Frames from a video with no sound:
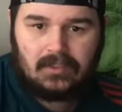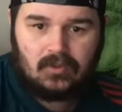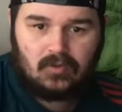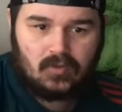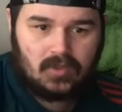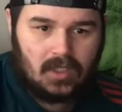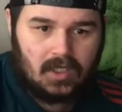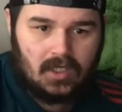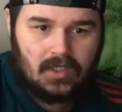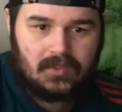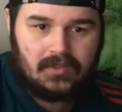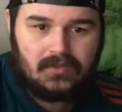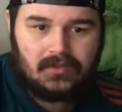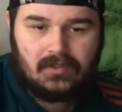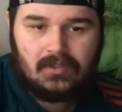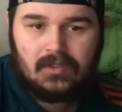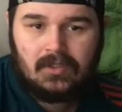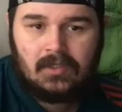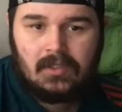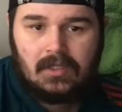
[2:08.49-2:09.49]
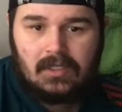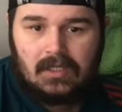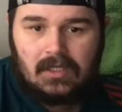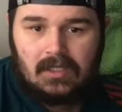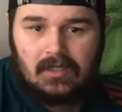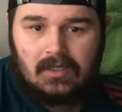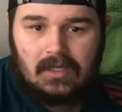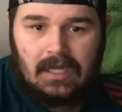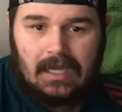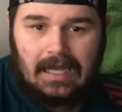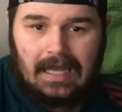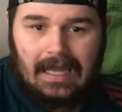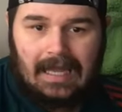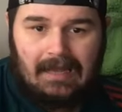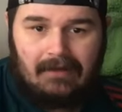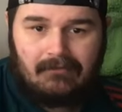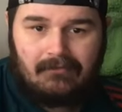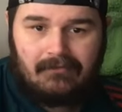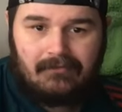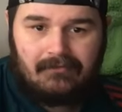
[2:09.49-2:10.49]
You can't
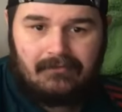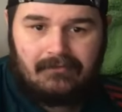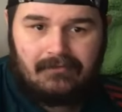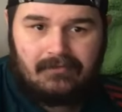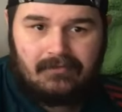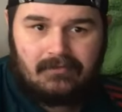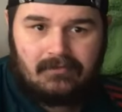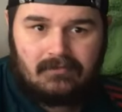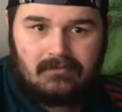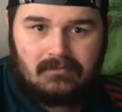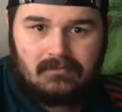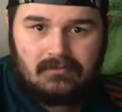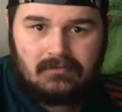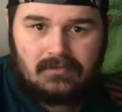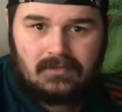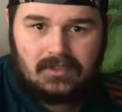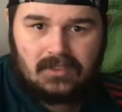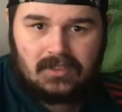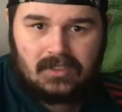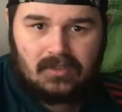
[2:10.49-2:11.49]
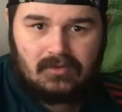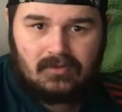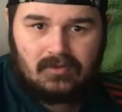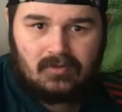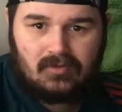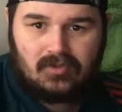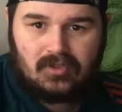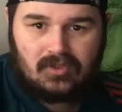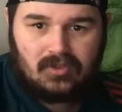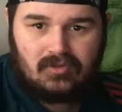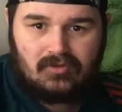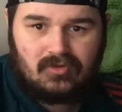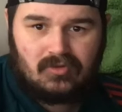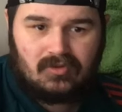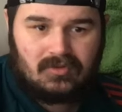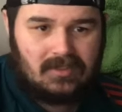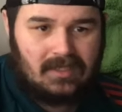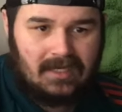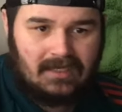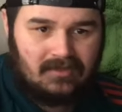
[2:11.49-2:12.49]
have, you
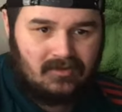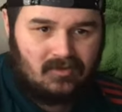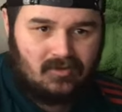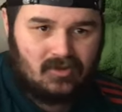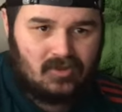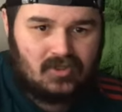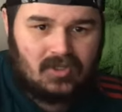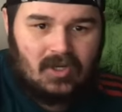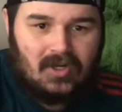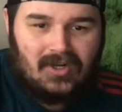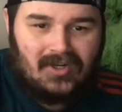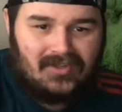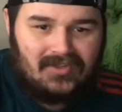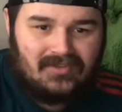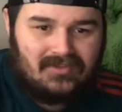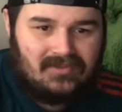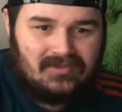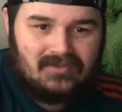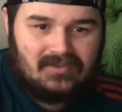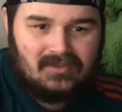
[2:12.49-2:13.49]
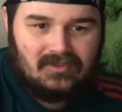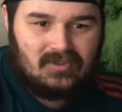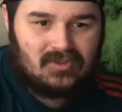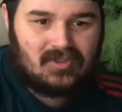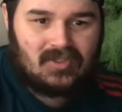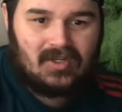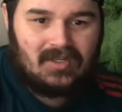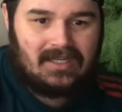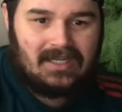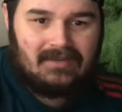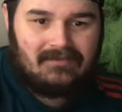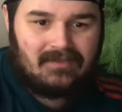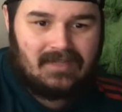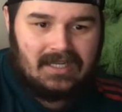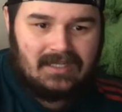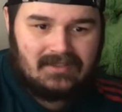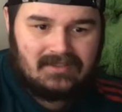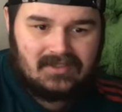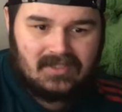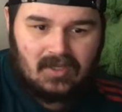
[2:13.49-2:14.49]
just can't have
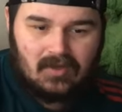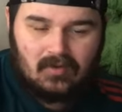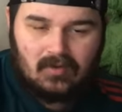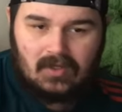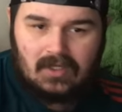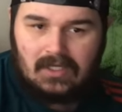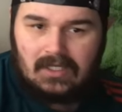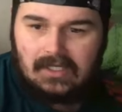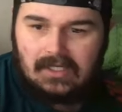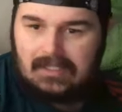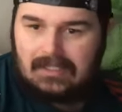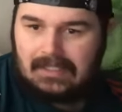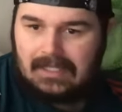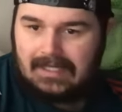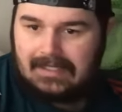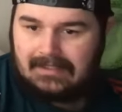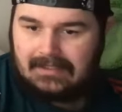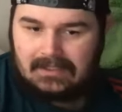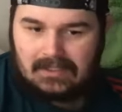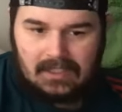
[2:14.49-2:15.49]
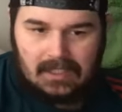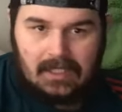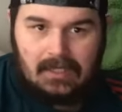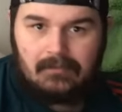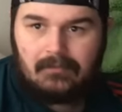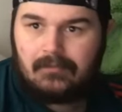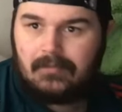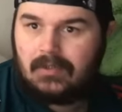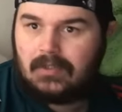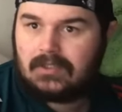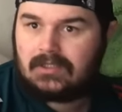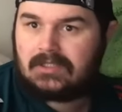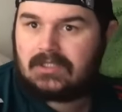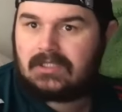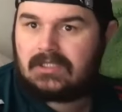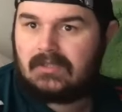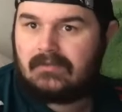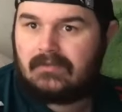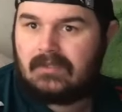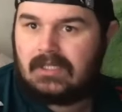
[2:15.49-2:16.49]
that. So let's put
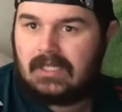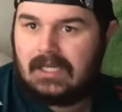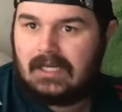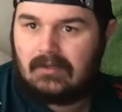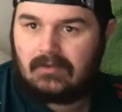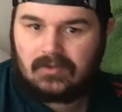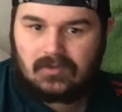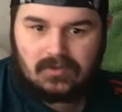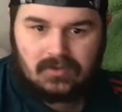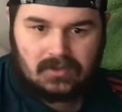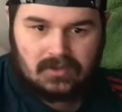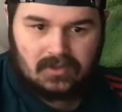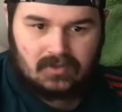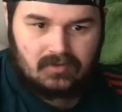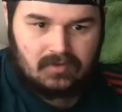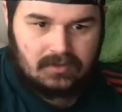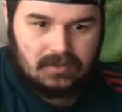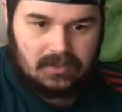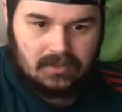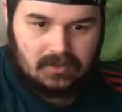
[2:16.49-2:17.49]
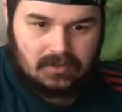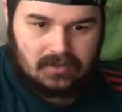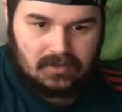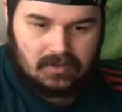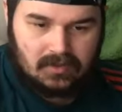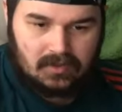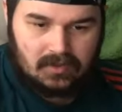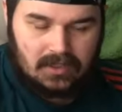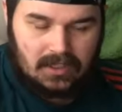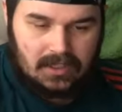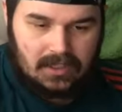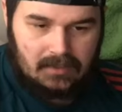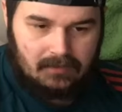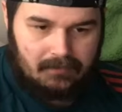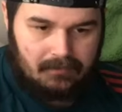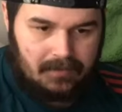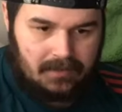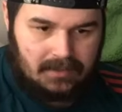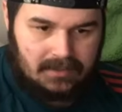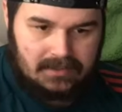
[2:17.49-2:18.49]
something else on the screen though, because I've got a
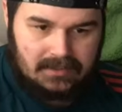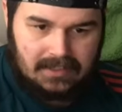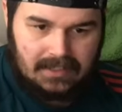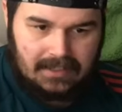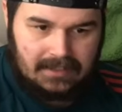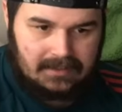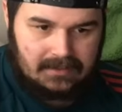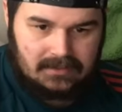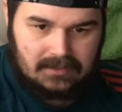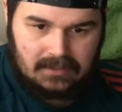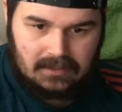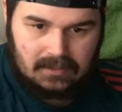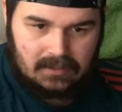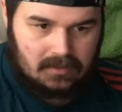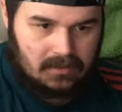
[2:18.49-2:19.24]
big text here.